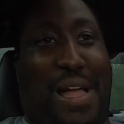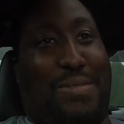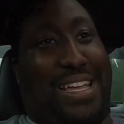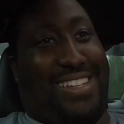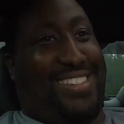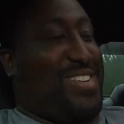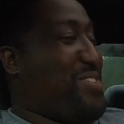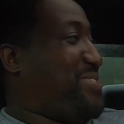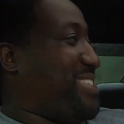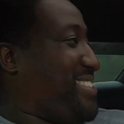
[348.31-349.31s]
get
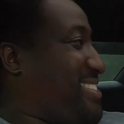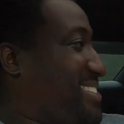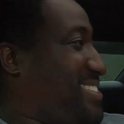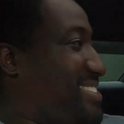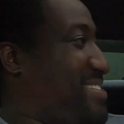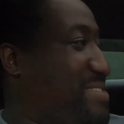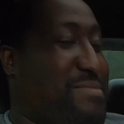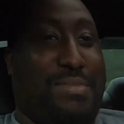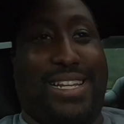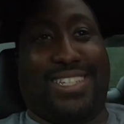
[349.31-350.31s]
nervous. No,
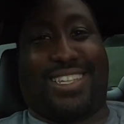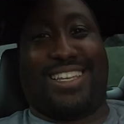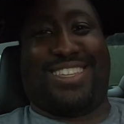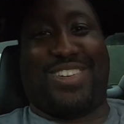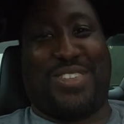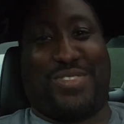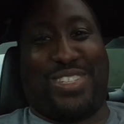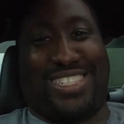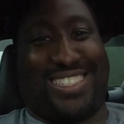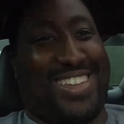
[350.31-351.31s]
is getting get
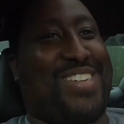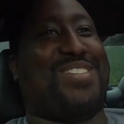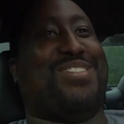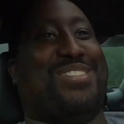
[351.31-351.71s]
nervous. Oh